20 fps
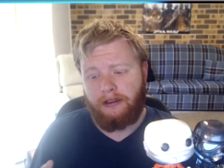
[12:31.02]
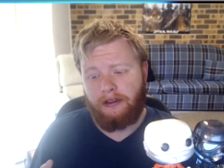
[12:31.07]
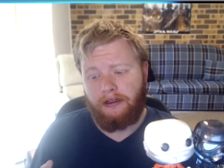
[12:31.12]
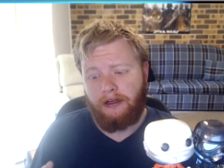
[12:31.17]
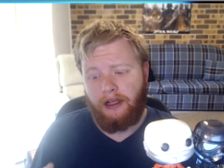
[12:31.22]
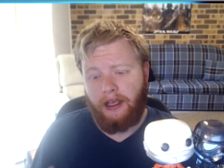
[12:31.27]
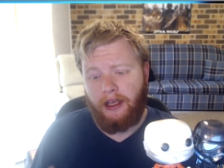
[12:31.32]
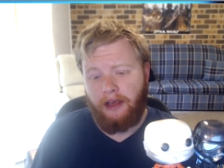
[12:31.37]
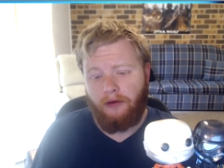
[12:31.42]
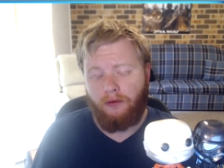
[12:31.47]

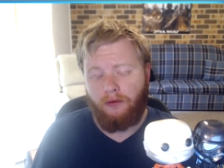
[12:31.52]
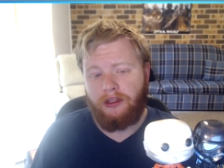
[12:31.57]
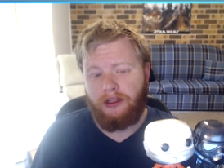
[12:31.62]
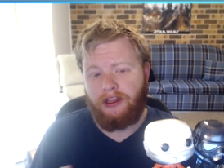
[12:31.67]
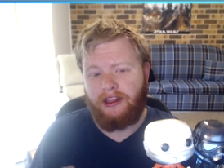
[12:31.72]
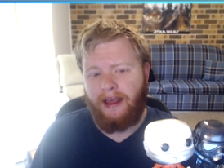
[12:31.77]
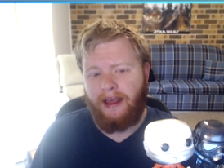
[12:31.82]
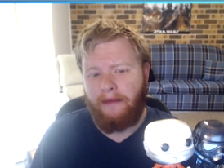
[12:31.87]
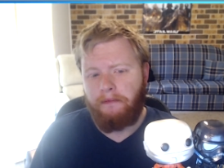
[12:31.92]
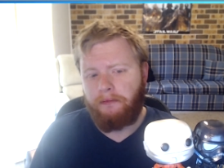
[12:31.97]
it would
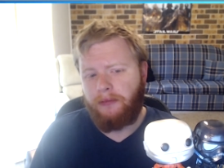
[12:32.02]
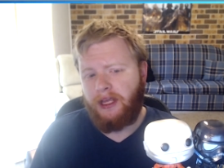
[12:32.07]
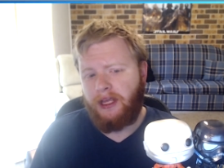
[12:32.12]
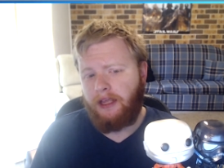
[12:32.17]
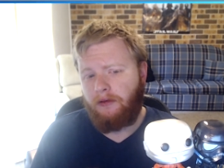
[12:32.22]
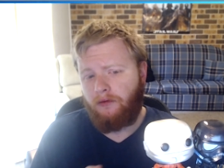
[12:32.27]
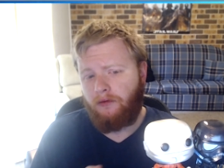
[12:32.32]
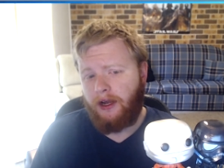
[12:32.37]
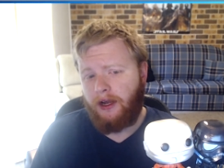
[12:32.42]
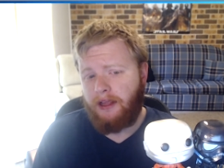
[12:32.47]
then be
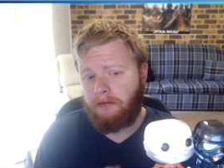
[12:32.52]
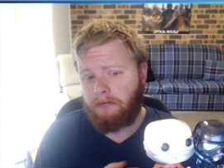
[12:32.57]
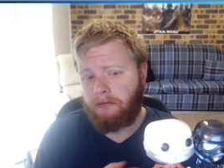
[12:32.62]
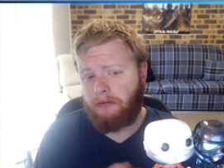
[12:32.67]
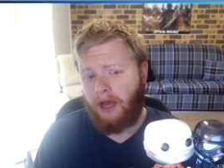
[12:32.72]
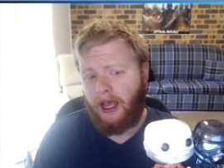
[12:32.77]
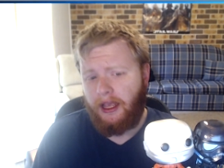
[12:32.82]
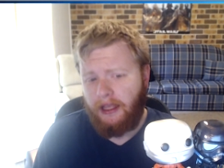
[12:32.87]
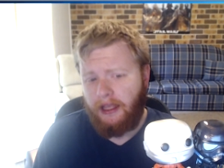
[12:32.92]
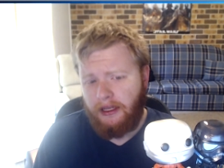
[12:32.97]

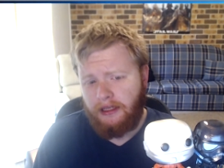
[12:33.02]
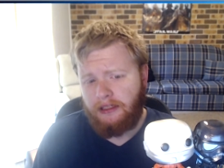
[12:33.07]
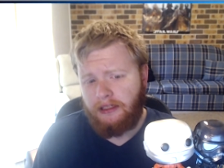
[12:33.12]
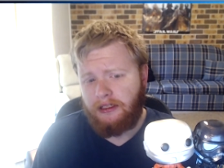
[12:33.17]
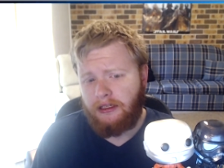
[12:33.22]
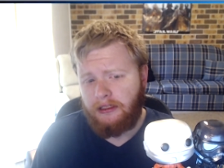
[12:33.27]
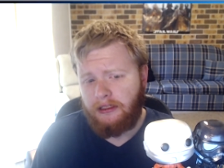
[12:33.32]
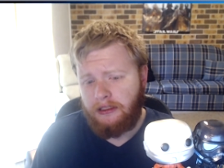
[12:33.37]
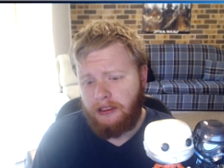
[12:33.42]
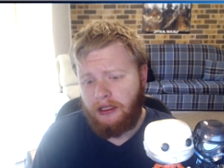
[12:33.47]
remade.
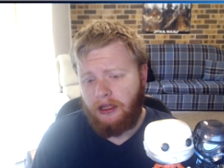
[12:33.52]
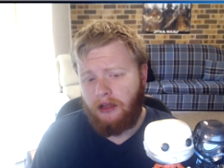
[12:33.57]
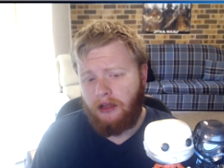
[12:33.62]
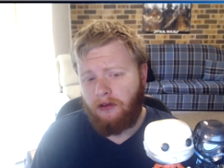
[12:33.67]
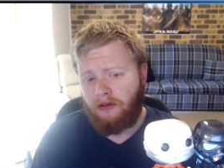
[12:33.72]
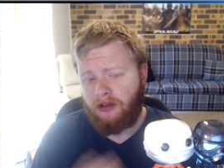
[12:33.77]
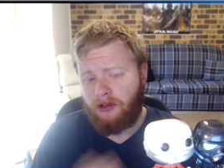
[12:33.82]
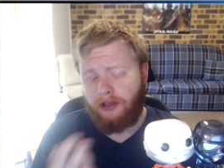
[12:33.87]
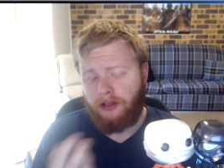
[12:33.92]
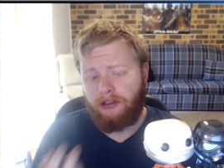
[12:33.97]

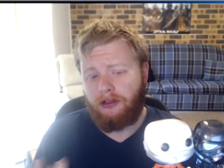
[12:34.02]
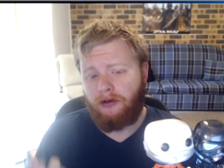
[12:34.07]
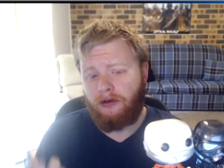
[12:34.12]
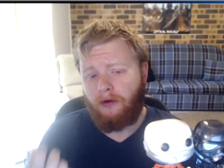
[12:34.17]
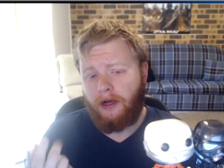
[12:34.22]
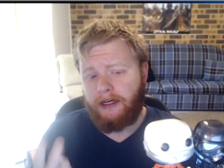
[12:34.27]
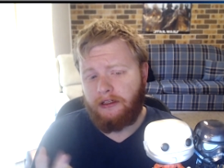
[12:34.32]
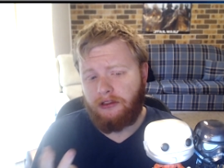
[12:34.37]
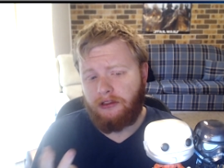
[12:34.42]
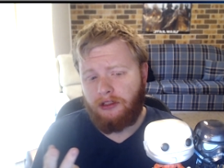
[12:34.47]
KOTOR
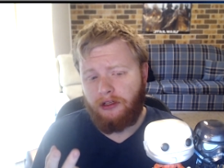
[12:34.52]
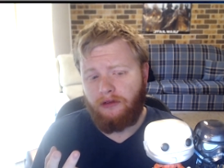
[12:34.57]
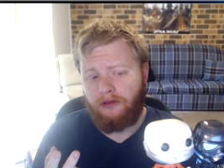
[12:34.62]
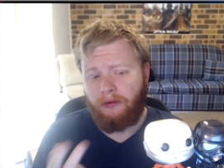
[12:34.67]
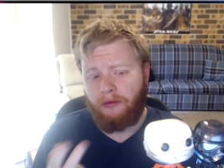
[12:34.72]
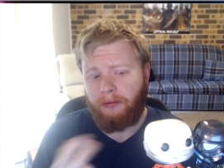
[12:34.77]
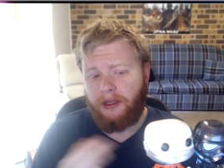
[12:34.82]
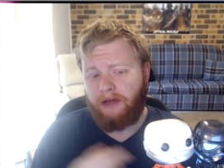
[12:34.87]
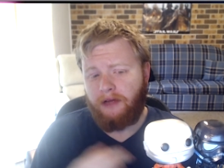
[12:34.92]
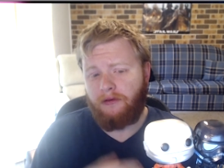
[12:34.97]
1 and 2
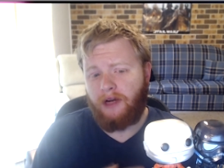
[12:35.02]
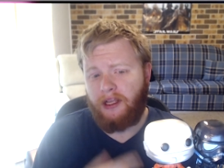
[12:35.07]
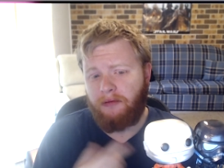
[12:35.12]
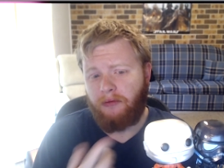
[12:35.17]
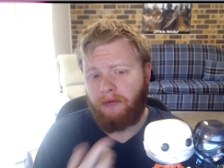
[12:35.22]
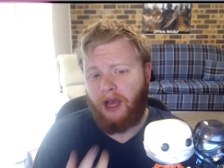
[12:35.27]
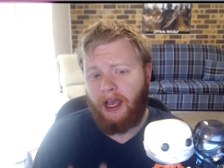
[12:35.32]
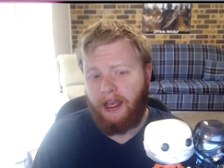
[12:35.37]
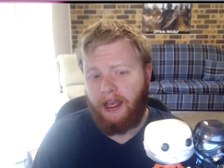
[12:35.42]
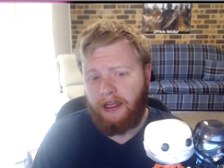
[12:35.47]
would be
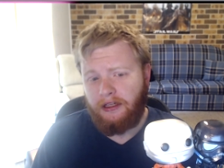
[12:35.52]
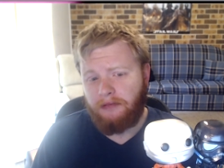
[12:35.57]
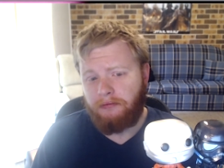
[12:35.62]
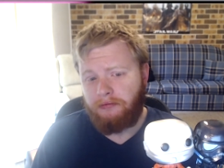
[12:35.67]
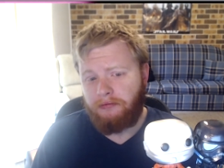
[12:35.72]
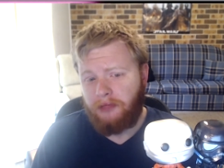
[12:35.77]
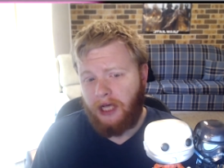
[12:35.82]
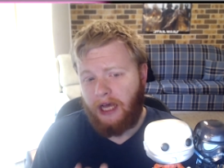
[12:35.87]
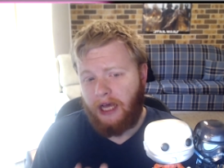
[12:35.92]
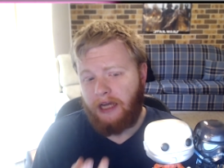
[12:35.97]
remade,
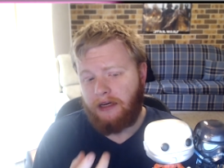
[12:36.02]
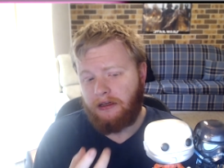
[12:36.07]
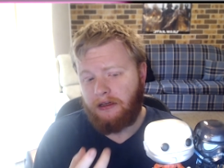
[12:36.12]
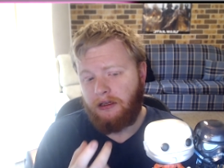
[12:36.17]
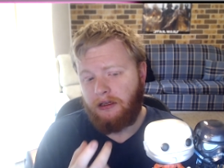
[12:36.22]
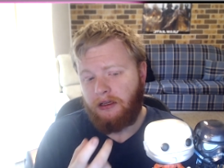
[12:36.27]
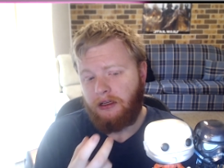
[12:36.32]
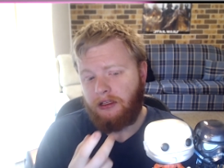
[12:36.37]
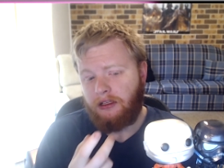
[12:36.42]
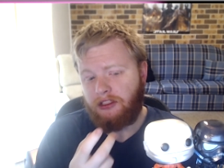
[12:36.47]
but
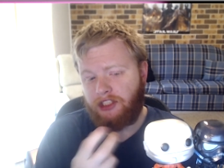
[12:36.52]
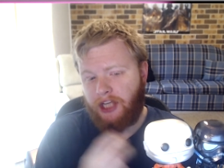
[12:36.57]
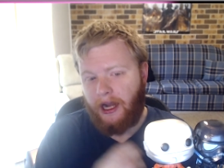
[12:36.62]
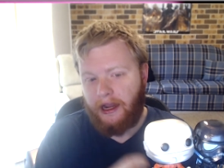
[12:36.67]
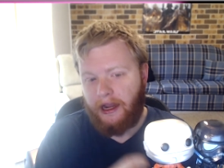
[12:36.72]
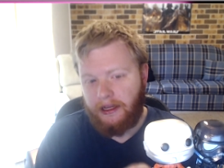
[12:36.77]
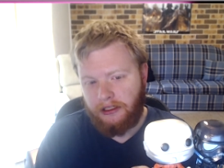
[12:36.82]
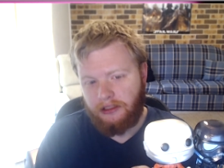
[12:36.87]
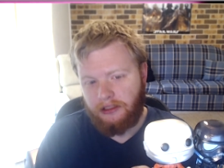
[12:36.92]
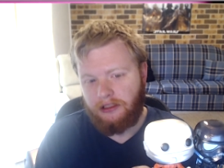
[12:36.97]

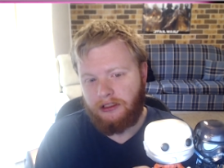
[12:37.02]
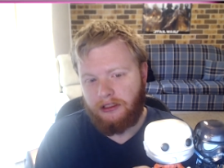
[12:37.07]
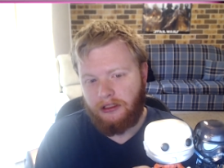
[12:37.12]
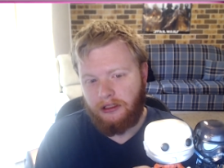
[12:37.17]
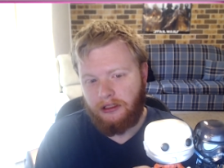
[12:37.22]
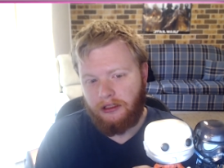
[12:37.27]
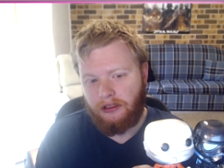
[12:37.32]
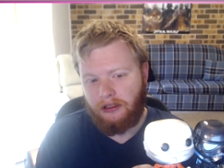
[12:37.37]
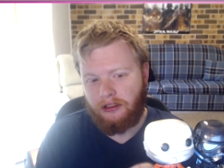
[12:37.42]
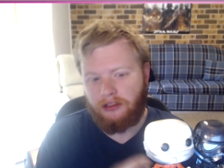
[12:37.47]
changed
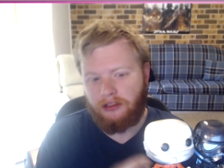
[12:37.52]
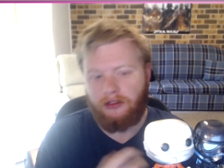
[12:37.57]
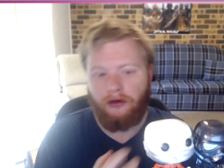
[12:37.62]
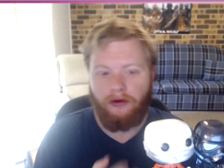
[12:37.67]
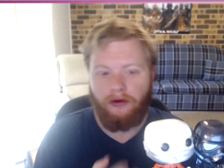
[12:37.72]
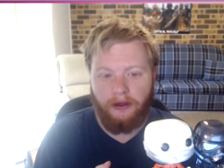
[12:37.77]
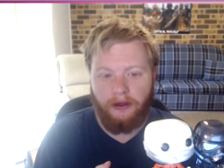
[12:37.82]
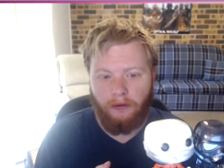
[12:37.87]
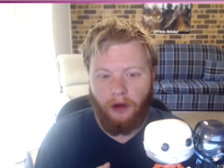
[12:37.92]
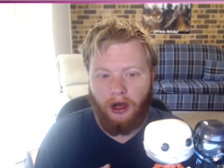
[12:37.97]

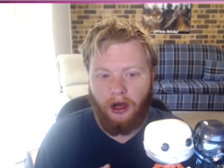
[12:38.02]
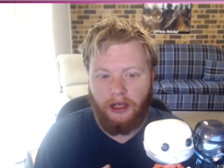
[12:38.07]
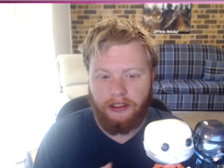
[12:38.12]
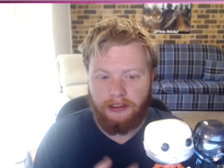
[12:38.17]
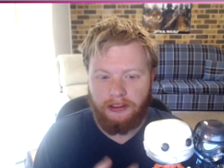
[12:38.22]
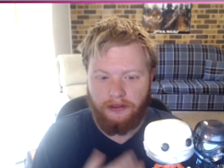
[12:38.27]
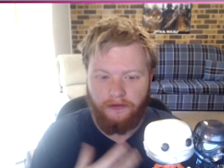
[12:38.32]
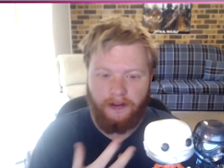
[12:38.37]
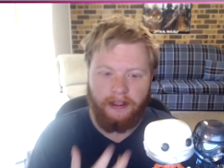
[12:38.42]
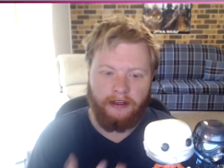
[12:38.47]
story-wise
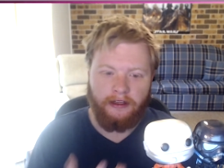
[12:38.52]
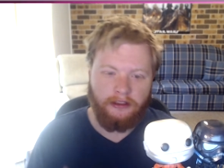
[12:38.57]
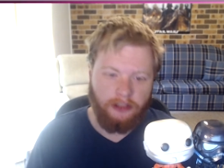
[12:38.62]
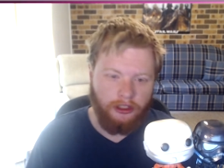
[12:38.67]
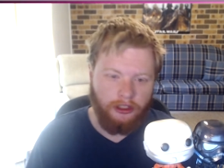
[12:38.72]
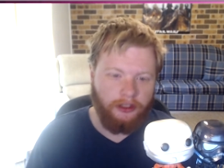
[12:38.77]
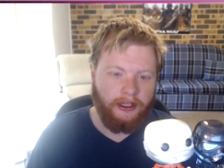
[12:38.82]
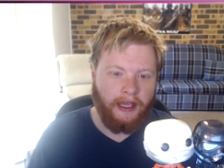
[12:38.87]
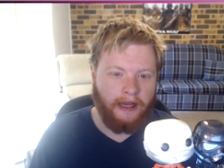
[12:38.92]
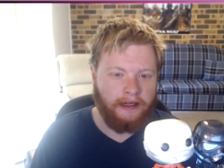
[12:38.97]
to fit the
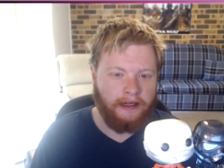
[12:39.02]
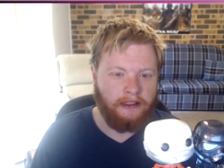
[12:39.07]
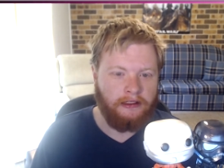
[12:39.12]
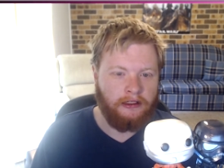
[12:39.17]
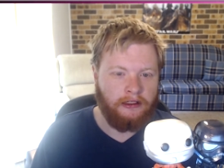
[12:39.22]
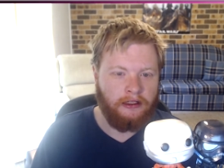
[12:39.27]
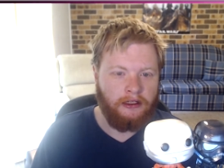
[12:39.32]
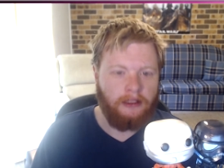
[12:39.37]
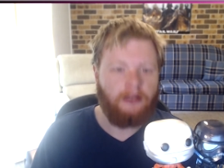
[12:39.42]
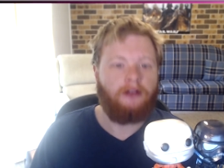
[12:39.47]
new canon,
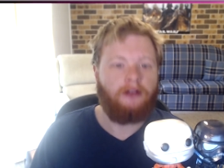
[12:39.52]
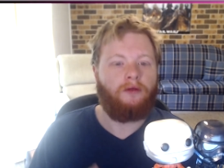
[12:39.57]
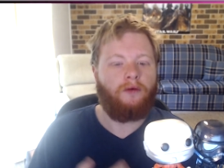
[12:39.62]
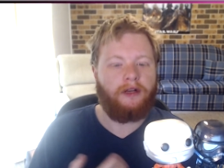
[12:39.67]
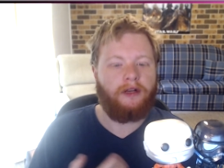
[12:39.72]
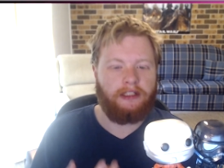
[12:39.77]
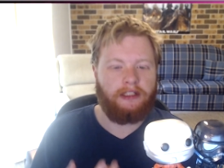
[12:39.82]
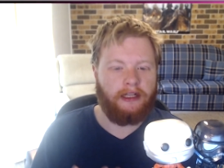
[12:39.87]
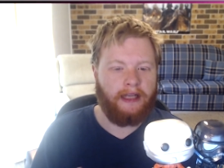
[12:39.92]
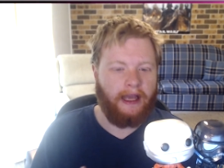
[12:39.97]

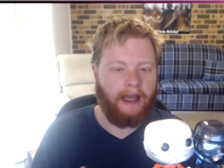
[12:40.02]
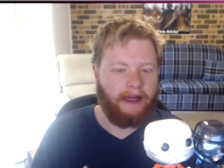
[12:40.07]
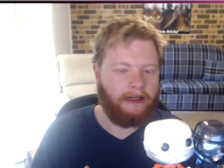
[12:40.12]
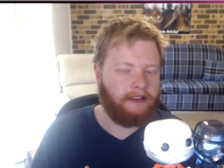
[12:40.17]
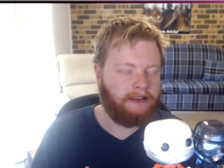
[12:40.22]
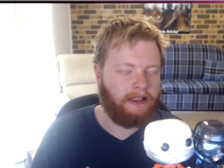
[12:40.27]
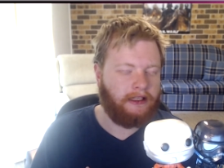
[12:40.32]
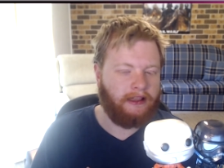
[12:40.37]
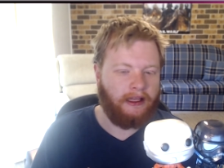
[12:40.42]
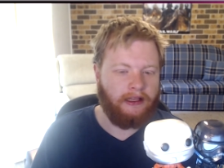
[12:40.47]
which again
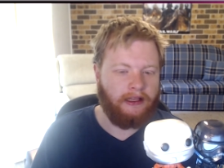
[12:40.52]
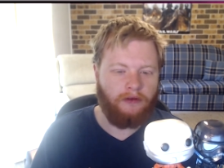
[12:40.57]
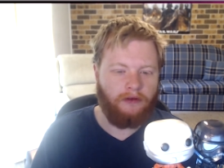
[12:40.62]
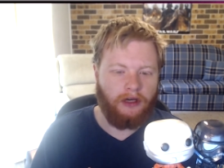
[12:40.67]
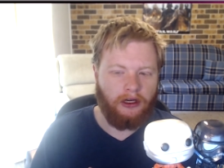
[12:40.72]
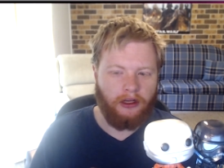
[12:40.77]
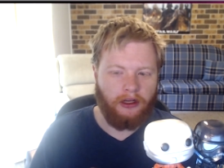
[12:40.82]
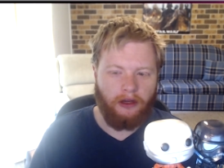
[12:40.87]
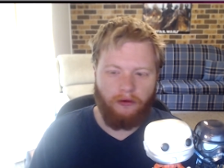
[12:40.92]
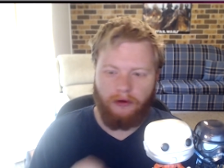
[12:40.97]
is a thing where
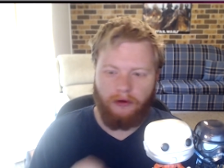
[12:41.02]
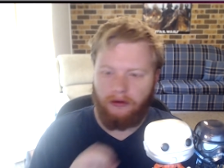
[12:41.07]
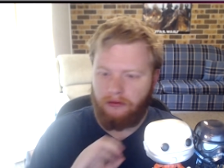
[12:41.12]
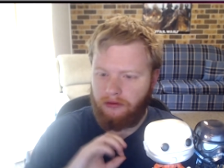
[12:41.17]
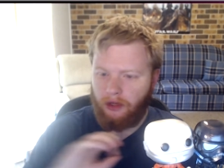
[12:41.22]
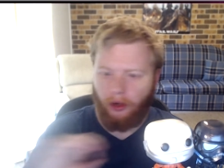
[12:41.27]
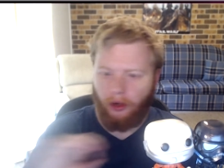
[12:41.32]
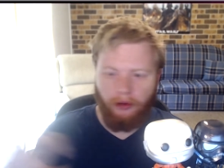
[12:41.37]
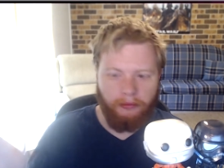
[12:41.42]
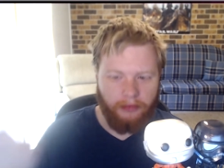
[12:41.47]
I go, well,
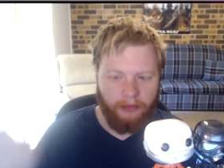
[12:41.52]
no.